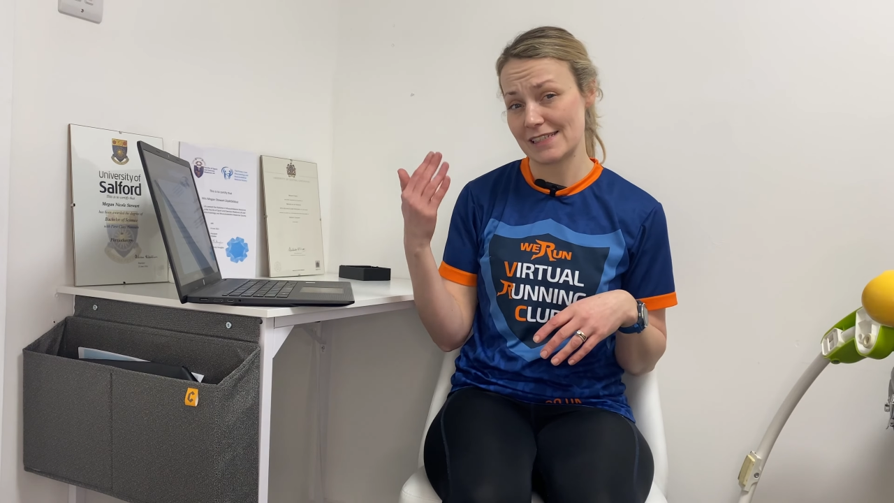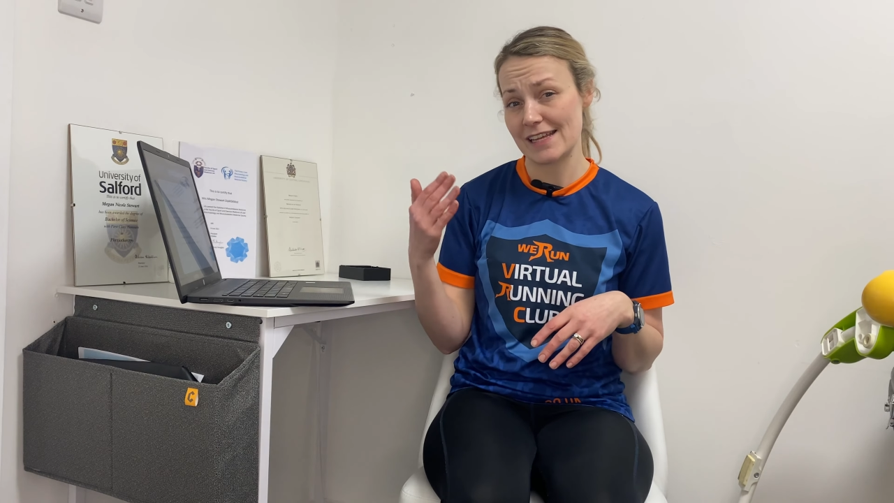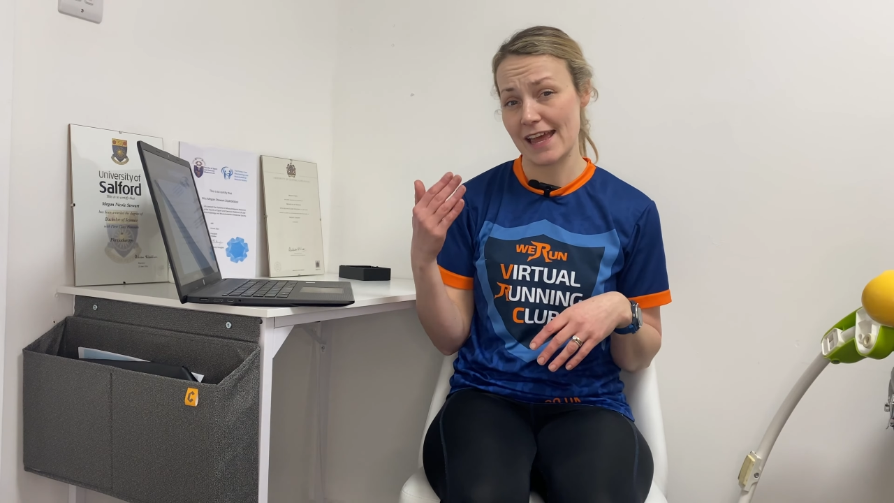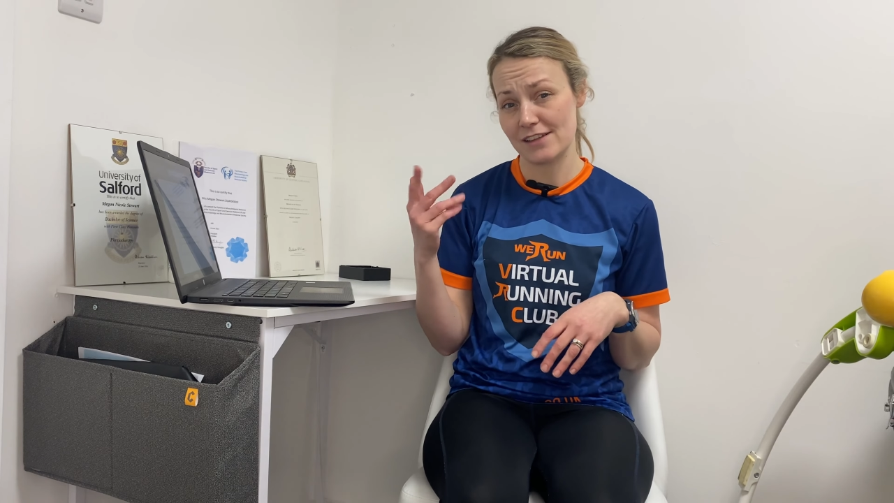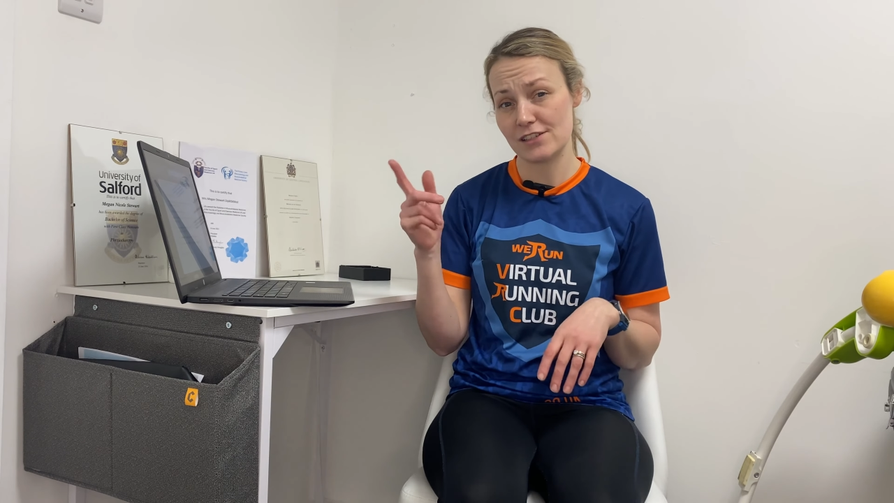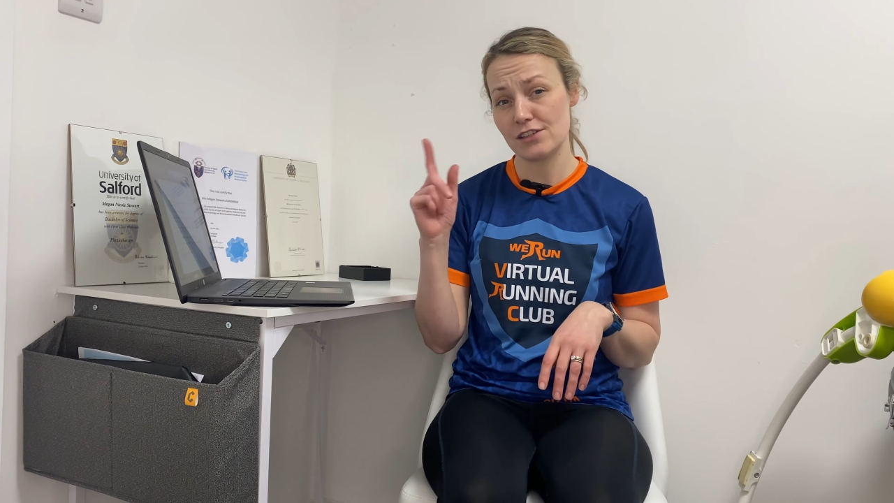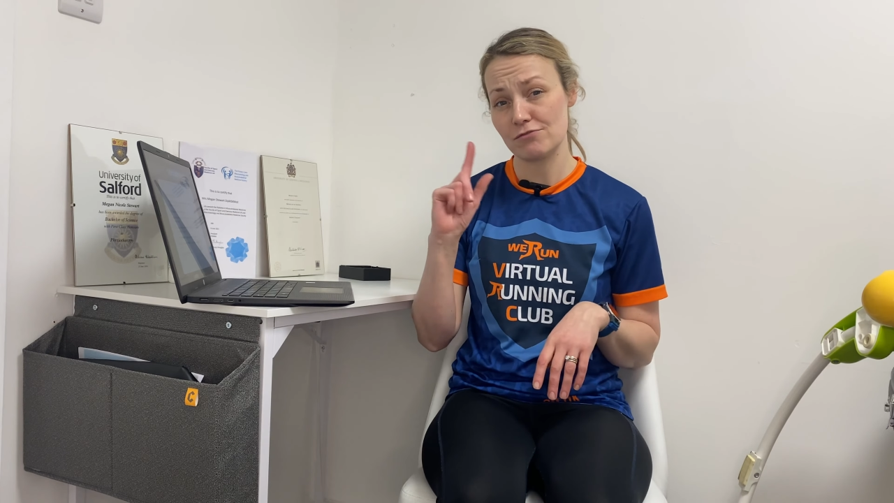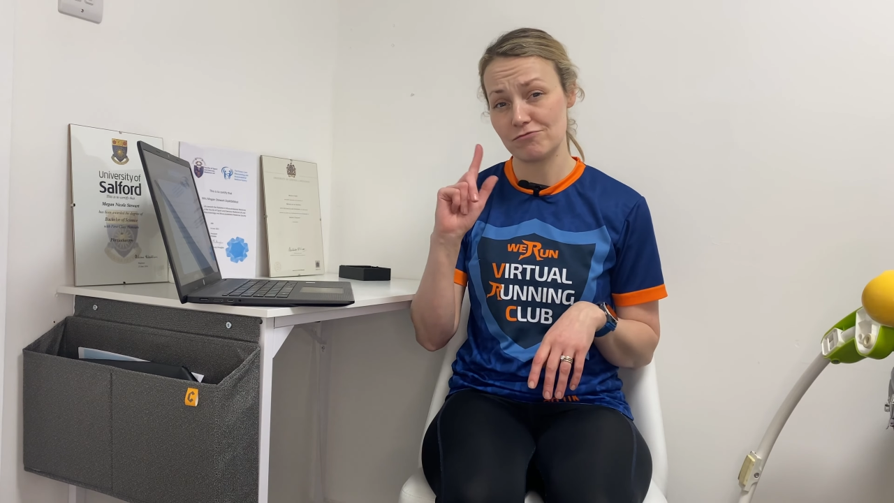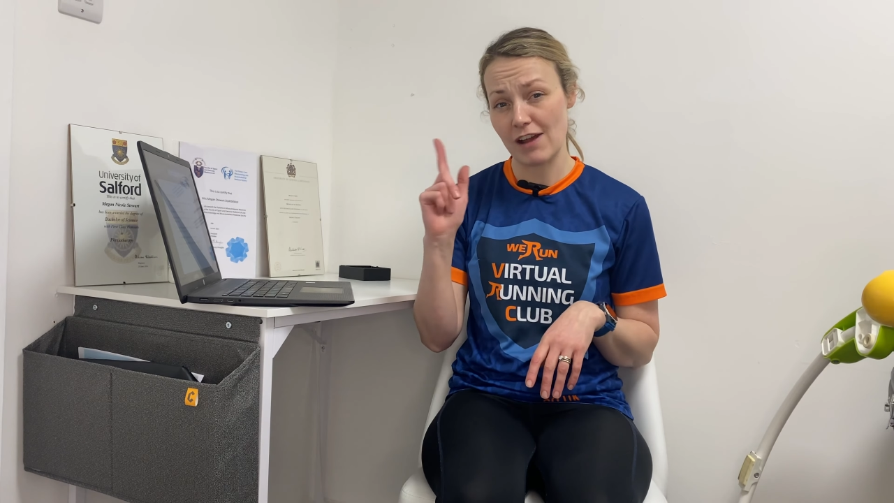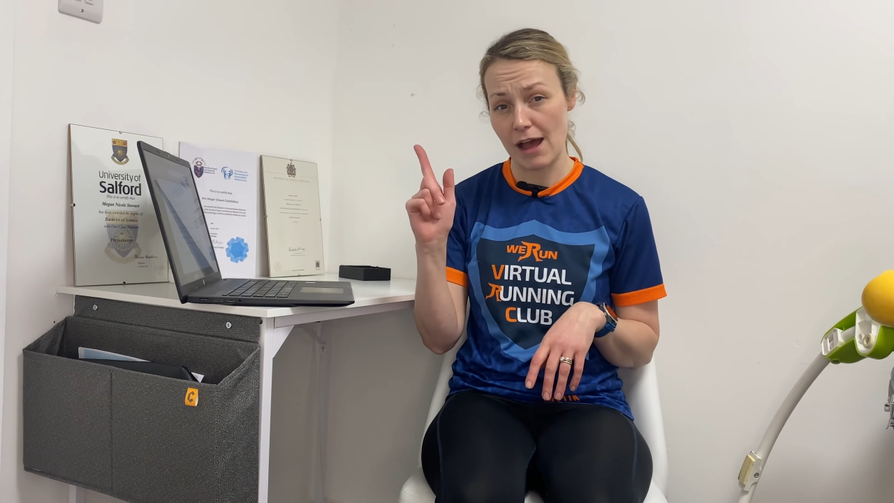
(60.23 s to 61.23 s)
the tendon
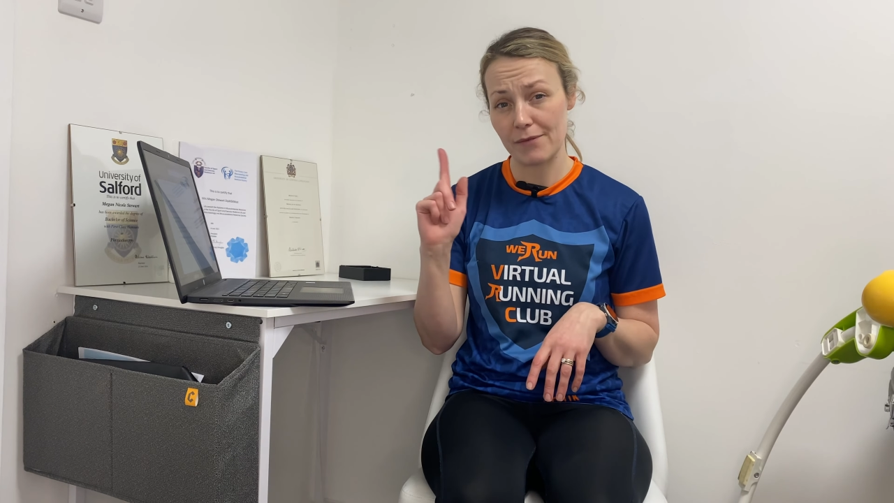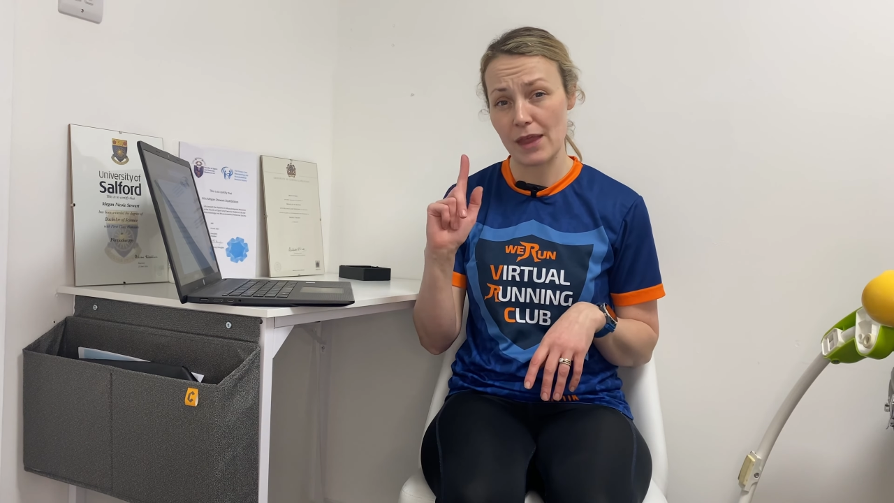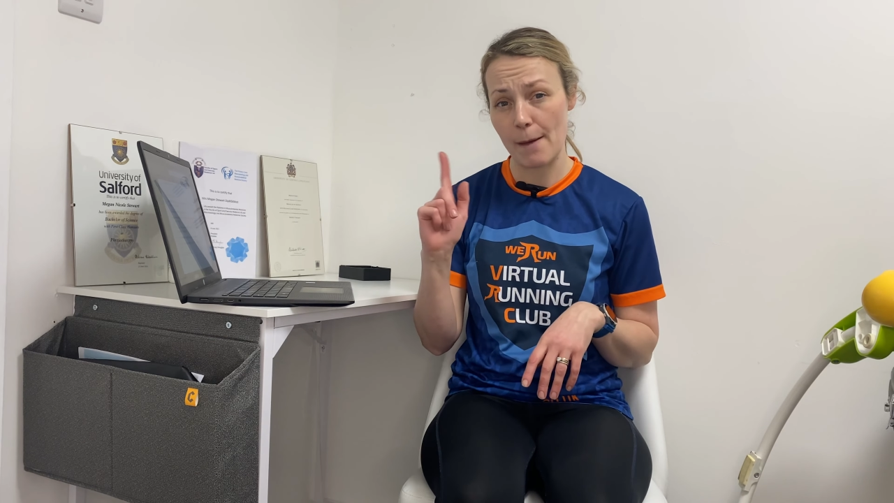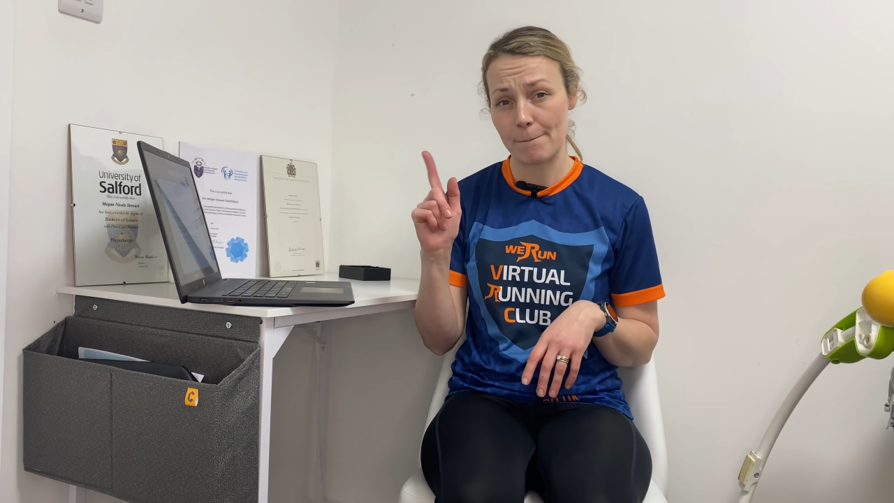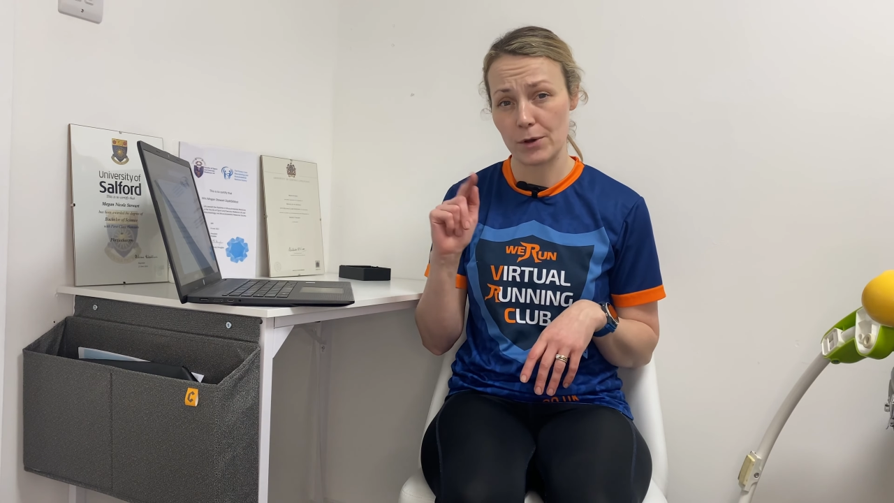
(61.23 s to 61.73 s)
around that